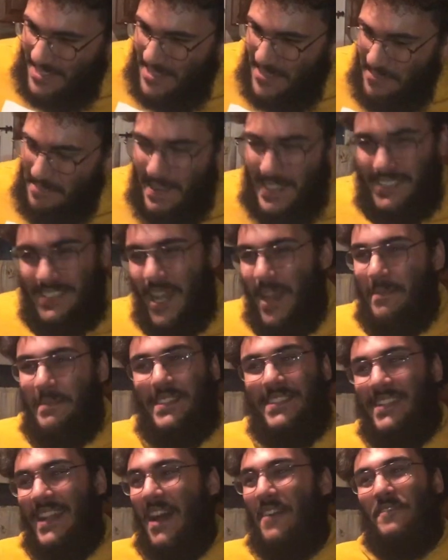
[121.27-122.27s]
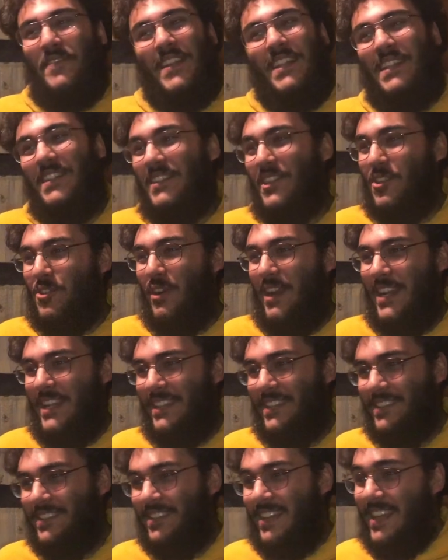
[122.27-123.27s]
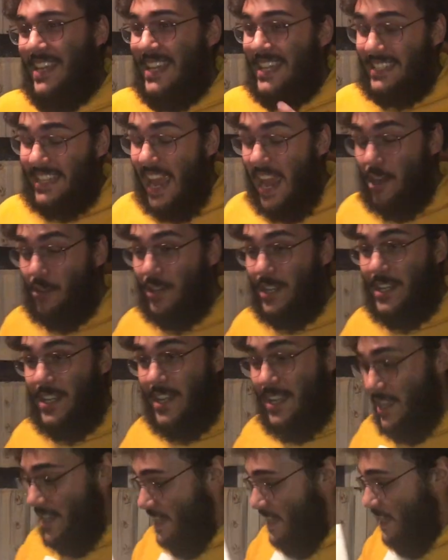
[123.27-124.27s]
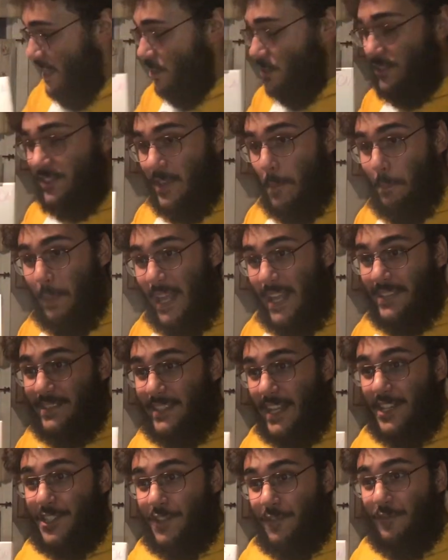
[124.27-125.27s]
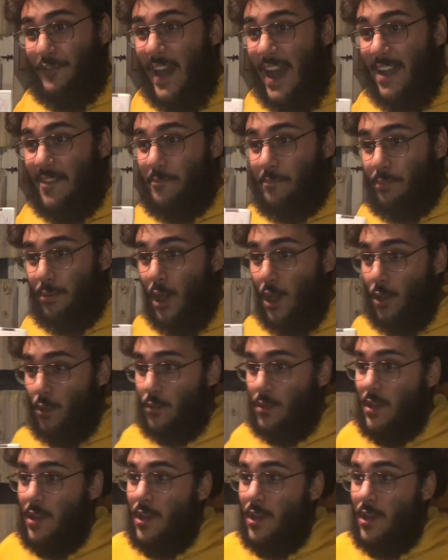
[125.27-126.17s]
My tummy's not feeling the greatest. Gary, here's the PlayStation 5 Pro.